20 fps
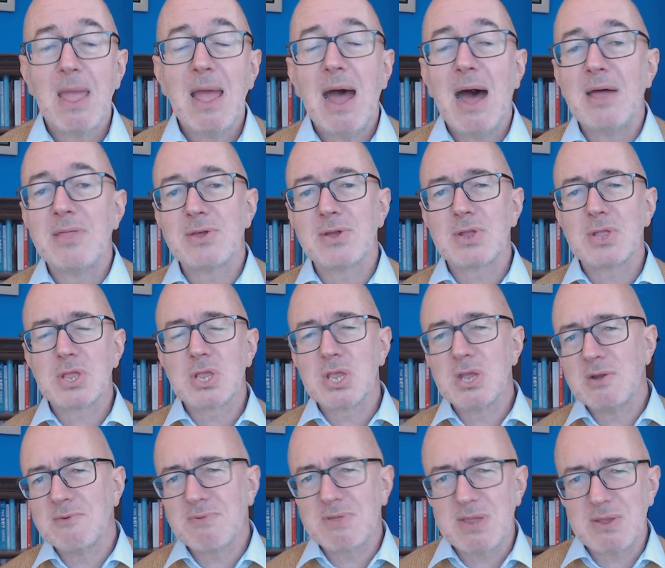And the
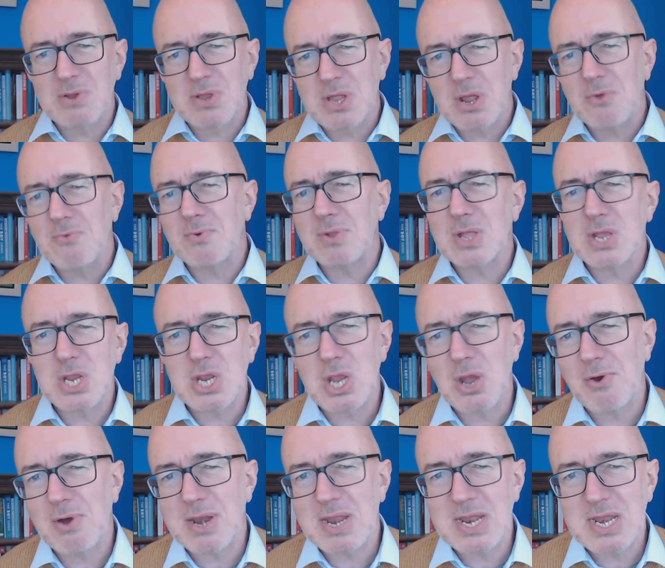Conservatives don't really show
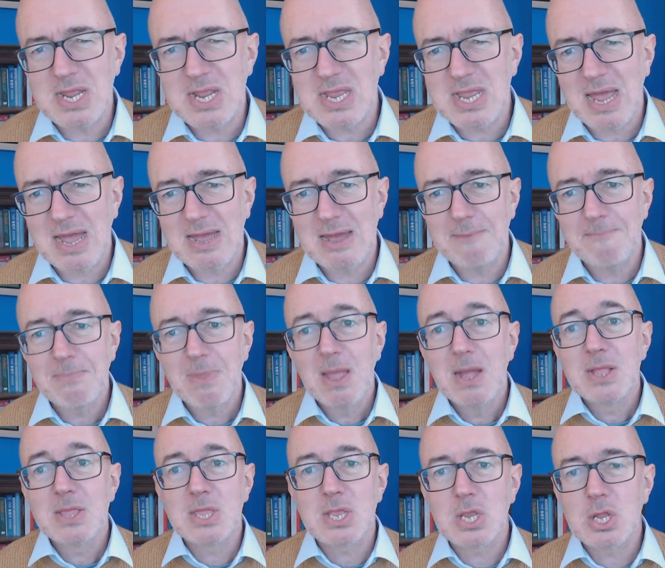any desire
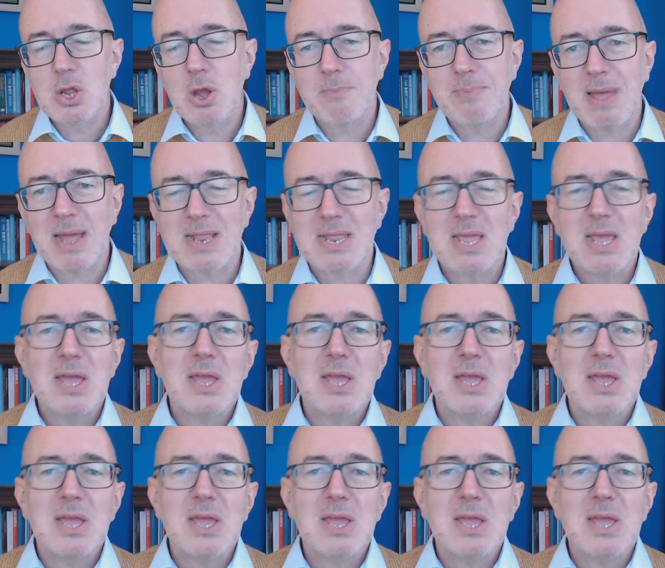to stop that.